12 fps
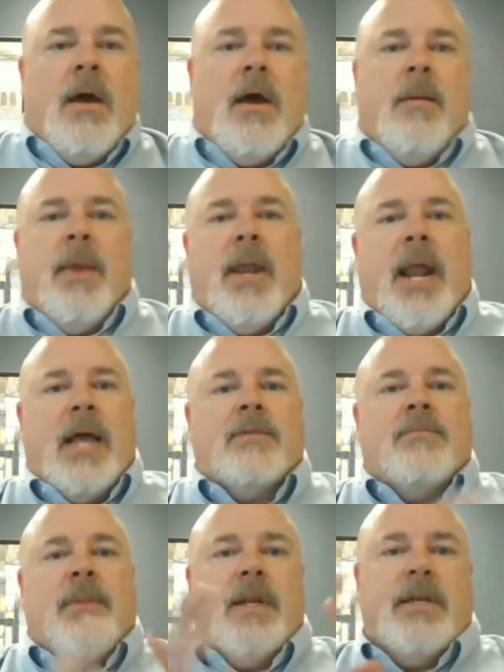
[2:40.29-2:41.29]
It
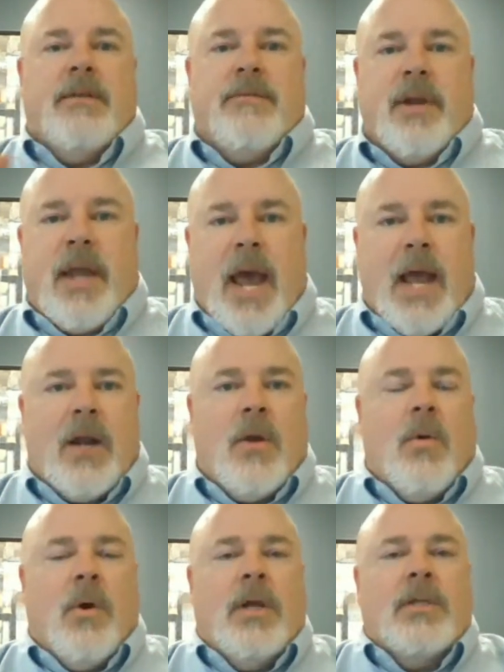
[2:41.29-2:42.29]
has many different
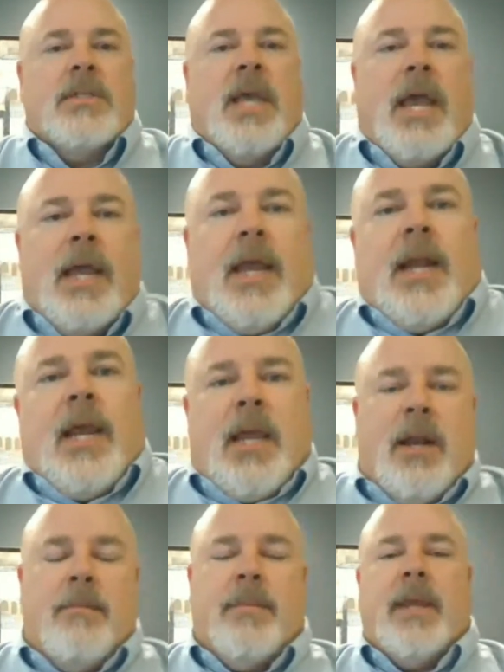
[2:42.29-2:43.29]
categories, and
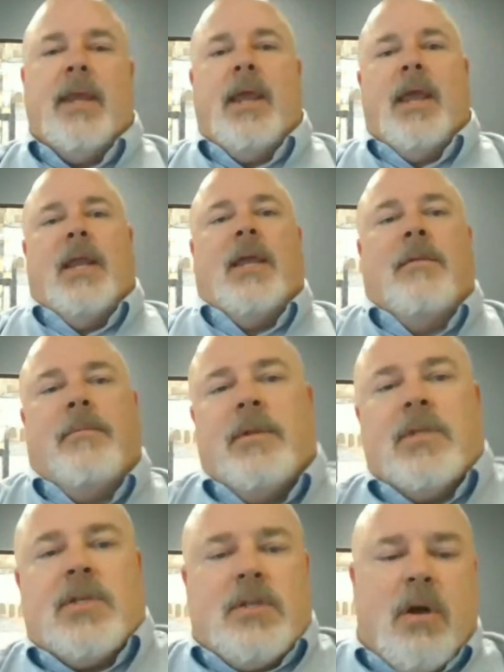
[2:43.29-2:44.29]
it can
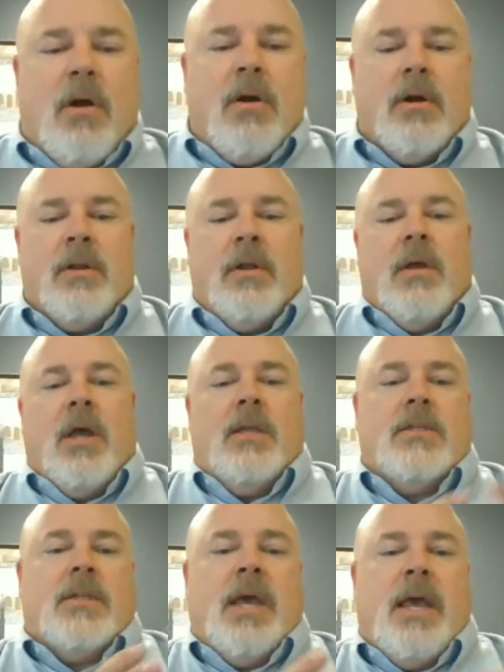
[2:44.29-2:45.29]
start
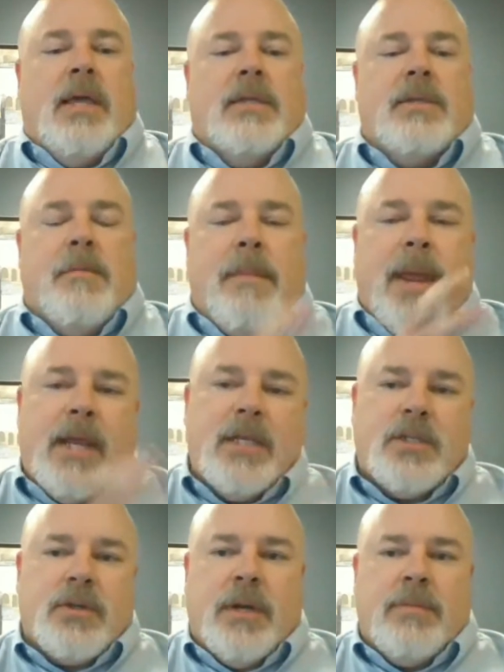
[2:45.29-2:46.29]
as
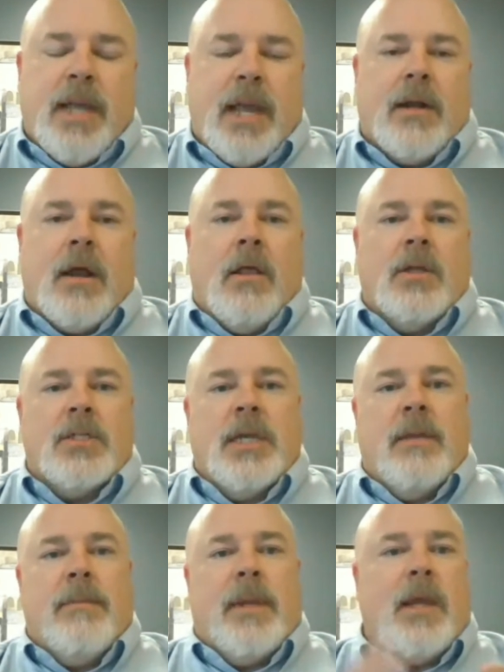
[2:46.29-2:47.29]
mainstream
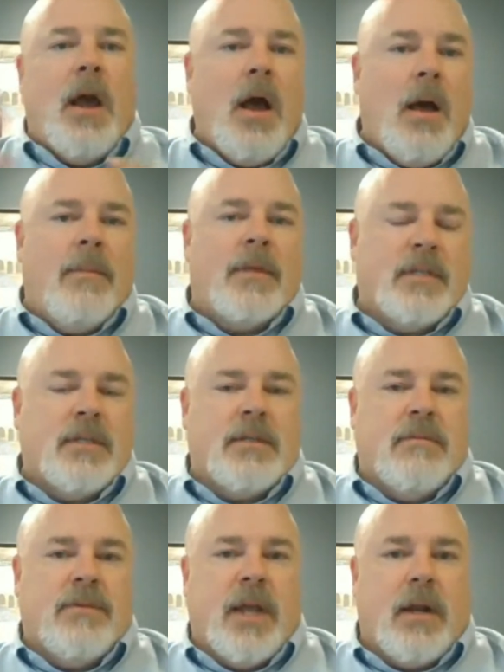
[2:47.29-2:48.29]
technology and become
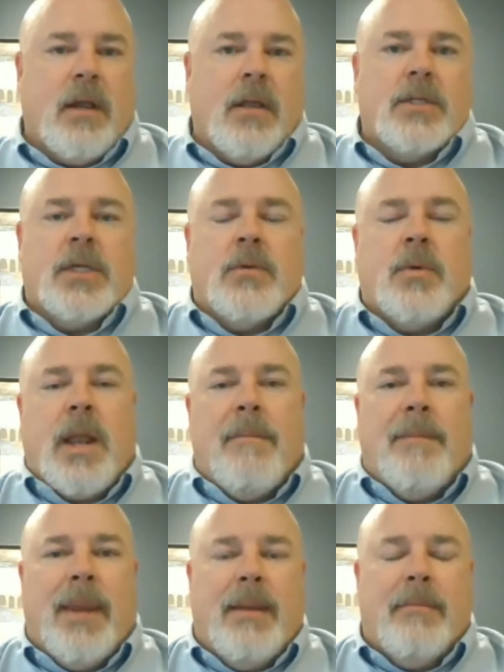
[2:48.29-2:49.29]
assistive technology. And what I
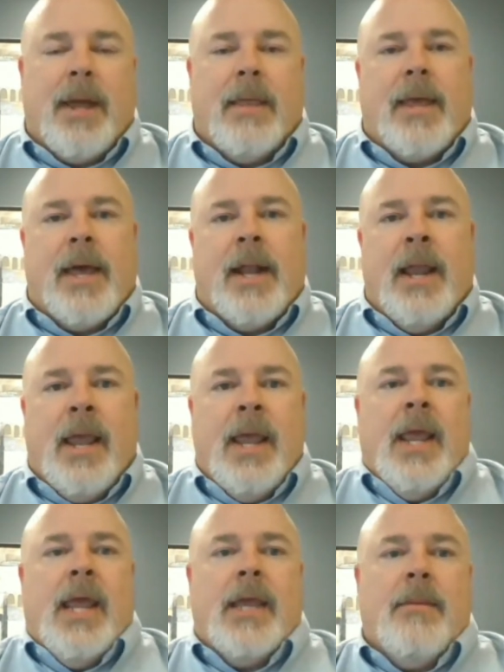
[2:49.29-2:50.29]
mean by that,
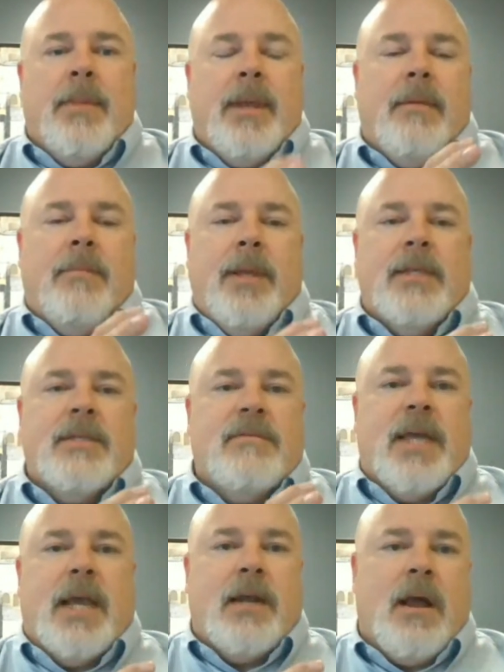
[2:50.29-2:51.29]
it can be a piece
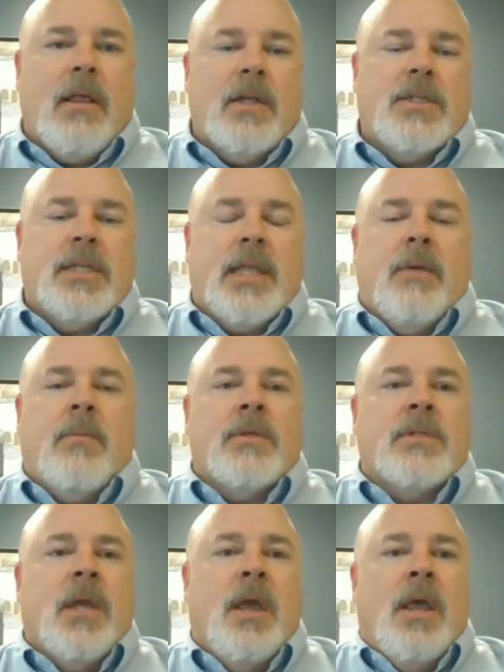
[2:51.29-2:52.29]
of technology that
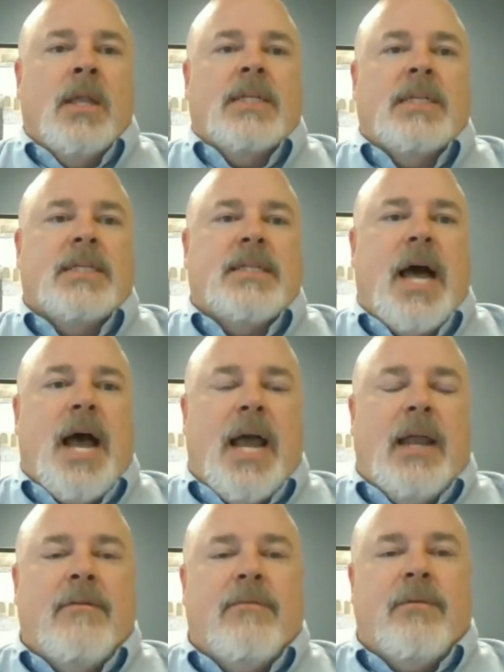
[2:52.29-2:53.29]
was
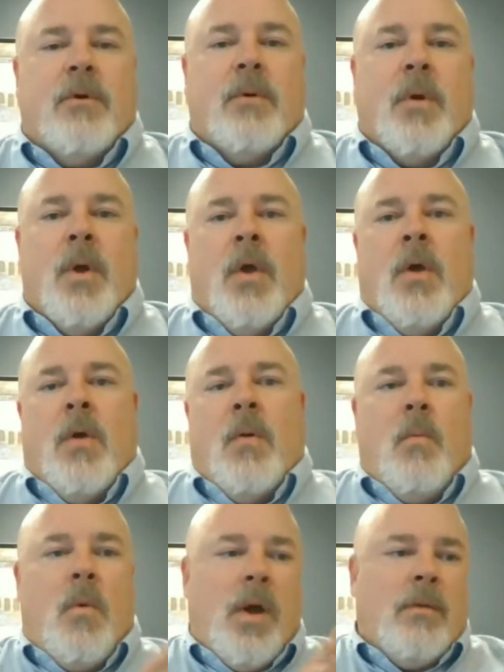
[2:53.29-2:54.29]
designed for
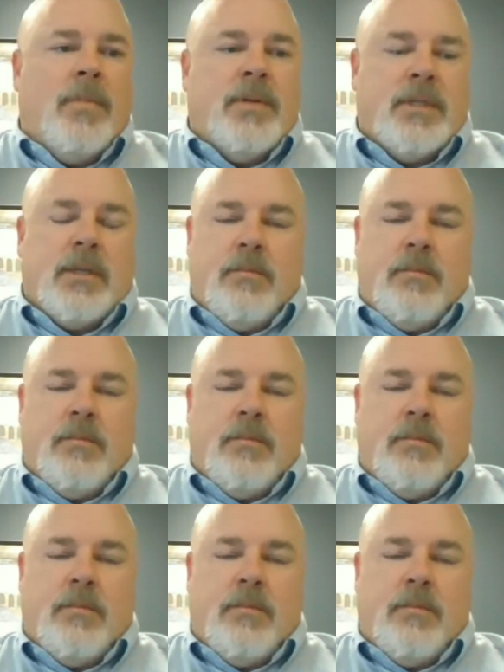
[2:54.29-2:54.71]
one